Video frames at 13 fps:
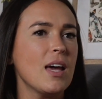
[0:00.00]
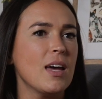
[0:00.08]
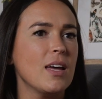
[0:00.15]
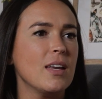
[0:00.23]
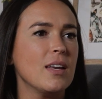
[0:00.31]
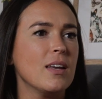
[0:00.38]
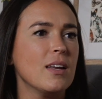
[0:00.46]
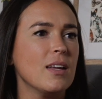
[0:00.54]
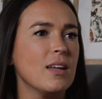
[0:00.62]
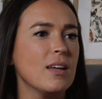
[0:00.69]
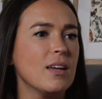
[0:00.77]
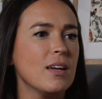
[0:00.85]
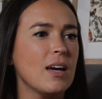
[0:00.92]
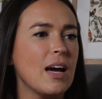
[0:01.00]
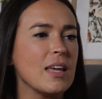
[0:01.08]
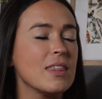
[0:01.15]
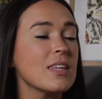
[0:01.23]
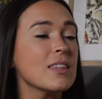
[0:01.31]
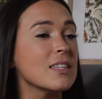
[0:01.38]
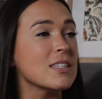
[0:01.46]
And I
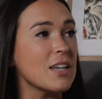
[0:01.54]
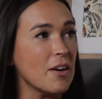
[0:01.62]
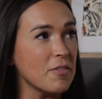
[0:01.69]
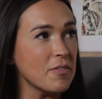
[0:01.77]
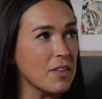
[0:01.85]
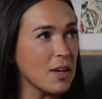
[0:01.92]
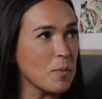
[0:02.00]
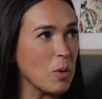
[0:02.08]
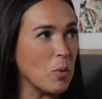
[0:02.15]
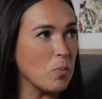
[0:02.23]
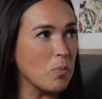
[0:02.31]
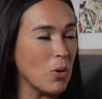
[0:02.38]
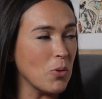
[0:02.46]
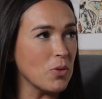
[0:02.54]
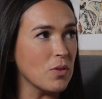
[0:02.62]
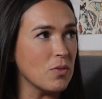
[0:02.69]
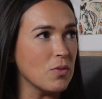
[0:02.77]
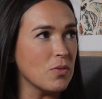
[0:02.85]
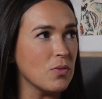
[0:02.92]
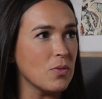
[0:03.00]
think the tough thing about both
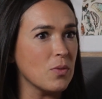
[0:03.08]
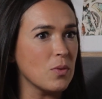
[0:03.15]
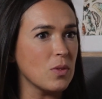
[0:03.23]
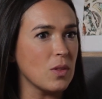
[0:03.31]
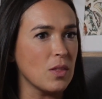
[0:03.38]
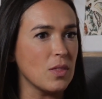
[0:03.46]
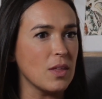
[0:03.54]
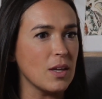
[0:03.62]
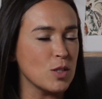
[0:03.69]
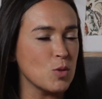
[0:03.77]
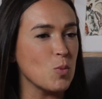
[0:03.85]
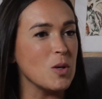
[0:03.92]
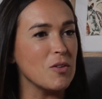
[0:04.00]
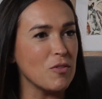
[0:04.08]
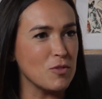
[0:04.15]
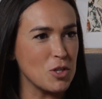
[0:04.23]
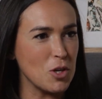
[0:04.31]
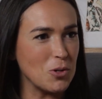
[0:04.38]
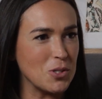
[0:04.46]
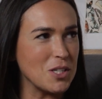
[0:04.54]
of the things we have
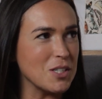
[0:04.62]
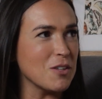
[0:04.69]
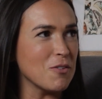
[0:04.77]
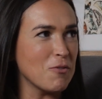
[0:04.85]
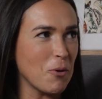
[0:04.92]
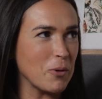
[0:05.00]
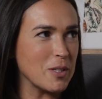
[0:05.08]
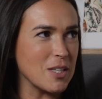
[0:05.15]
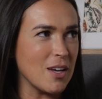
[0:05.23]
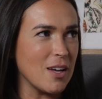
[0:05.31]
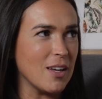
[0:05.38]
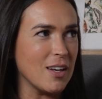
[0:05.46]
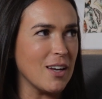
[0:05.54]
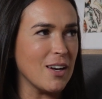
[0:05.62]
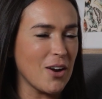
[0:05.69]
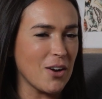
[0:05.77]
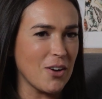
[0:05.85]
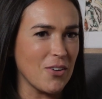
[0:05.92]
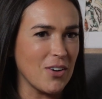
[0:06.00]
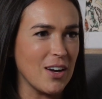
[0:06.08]
chosen to focus on in
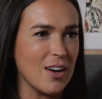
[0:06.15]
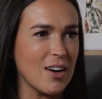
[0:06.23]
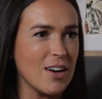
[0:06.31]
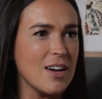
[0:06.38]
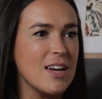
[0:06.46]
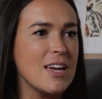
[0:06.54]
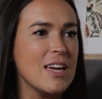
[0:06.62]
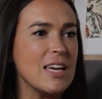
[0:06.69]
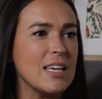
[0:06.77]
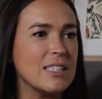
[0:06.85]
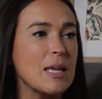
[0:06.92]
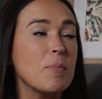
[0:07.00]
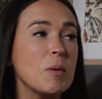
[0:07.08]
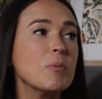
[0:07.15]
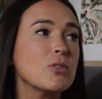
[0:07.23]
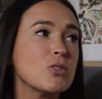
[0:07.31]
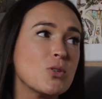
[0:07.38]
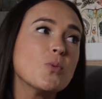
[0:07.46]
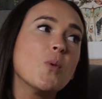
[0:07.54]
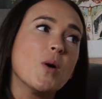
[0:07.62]
our career is mm-hmm. that people
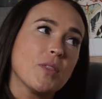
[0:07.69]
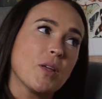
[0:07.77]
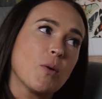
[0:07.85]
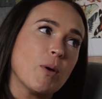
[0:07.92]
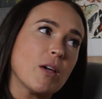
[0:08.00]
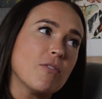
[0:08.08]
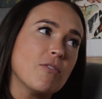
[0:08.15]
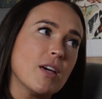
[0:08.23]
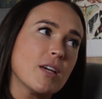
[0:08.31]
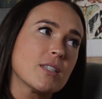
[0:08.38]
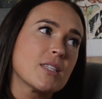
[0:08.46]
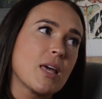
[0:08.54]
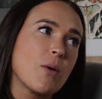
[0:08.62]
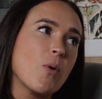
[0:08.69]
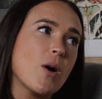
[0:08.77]
do want the quick fix. They